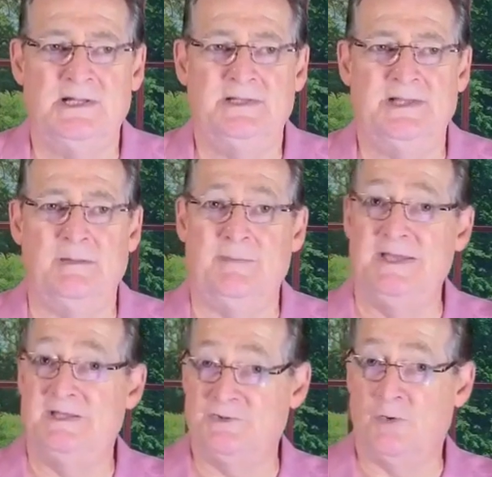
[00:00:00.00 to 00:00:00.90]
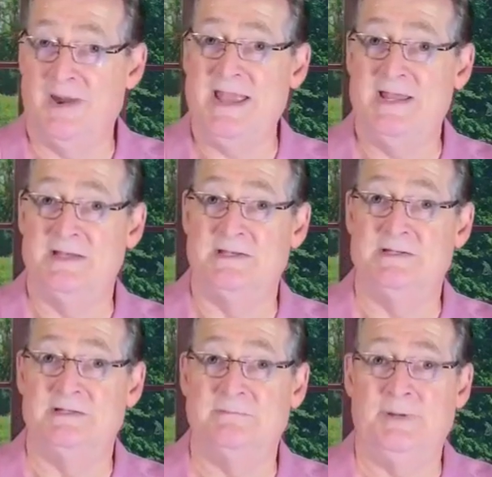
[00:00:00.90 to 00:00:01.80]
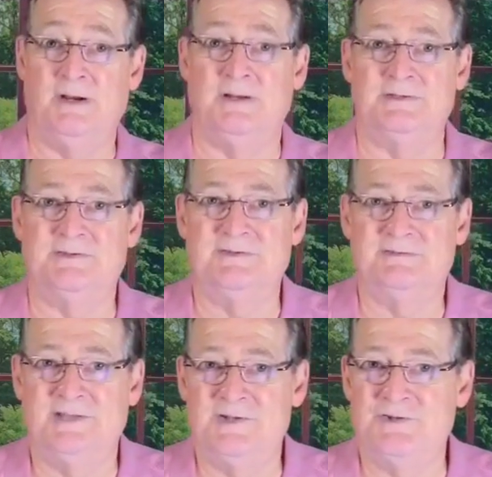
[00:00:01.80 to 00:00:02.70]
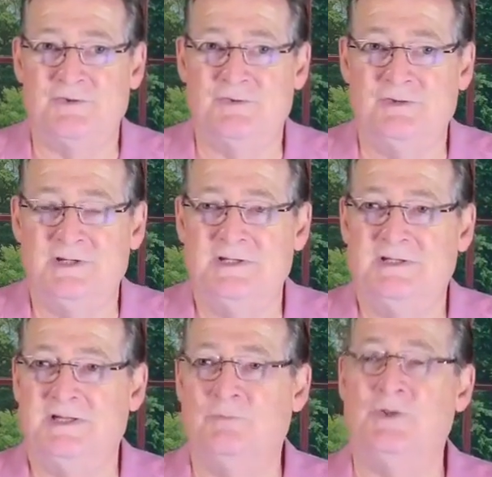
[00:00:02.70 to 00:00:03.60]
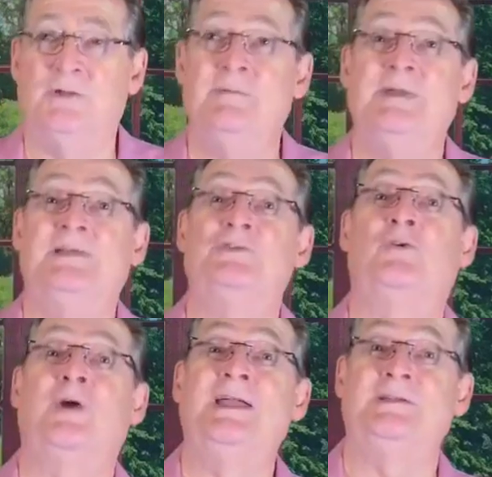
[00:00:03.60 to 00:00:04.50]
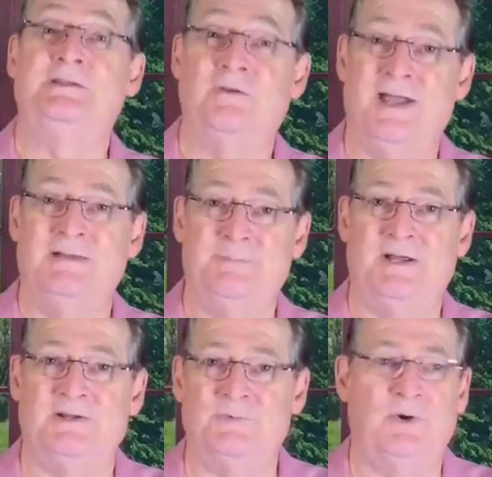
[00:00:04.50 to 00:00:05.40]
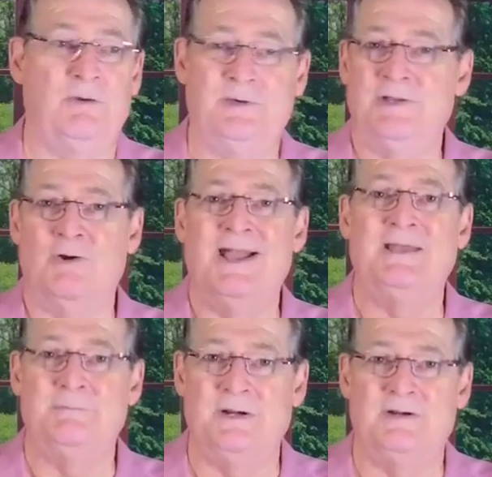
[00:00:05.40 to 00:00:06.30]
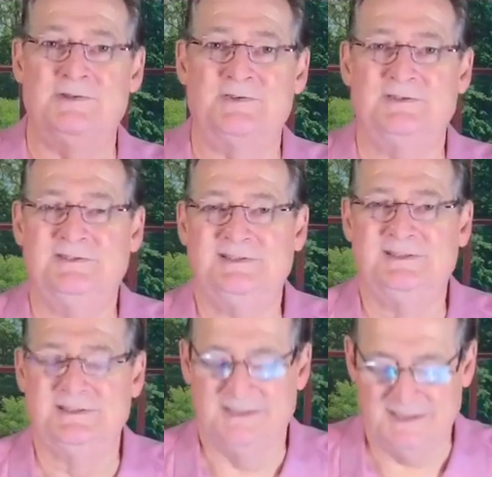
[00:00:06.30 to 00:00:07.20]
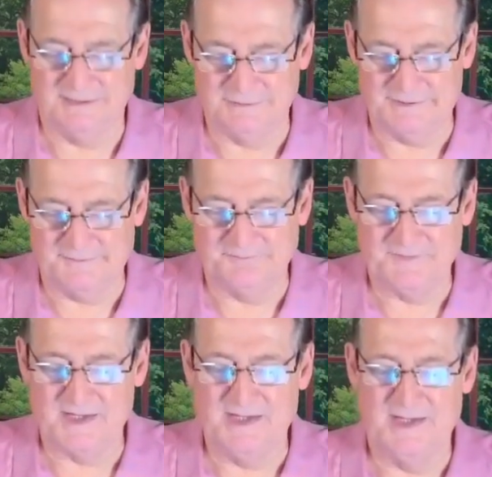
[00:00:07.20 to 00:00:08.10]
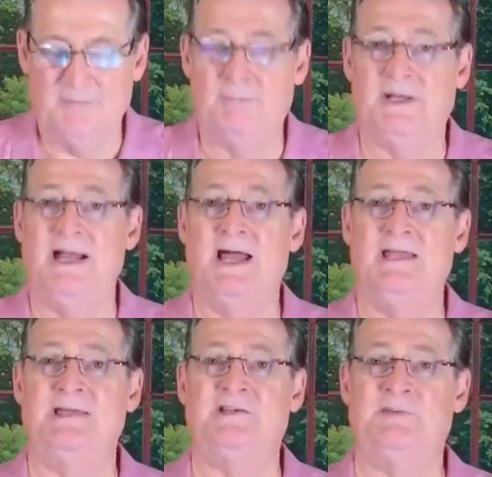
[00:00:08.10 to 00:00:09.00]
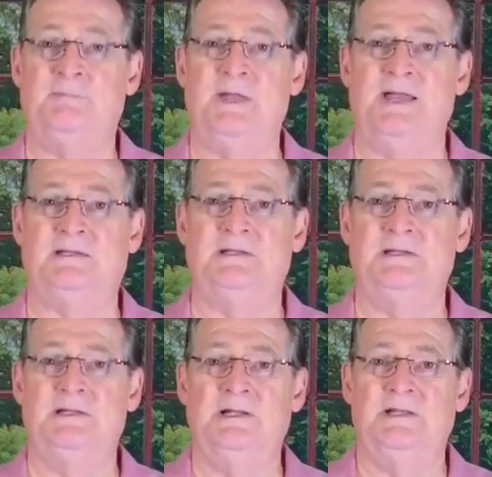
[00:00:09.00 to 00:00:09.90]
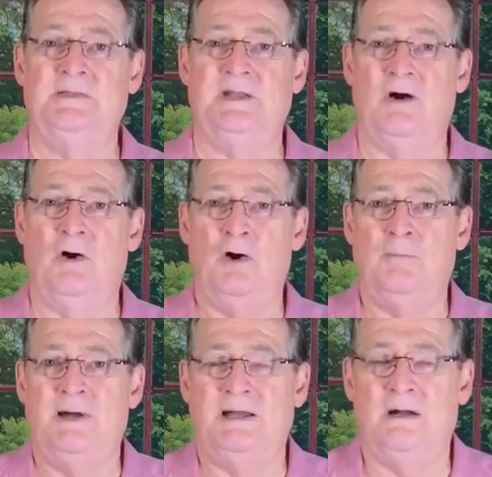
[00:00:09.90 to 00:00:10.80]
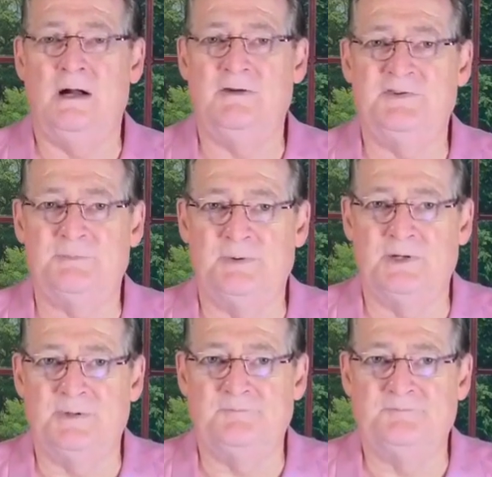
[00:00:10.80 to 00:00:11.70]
they'll make us grandparents, not just that, will they make us great grandparents. We're already grandparents. Hallelujah. But I expect that all my offspring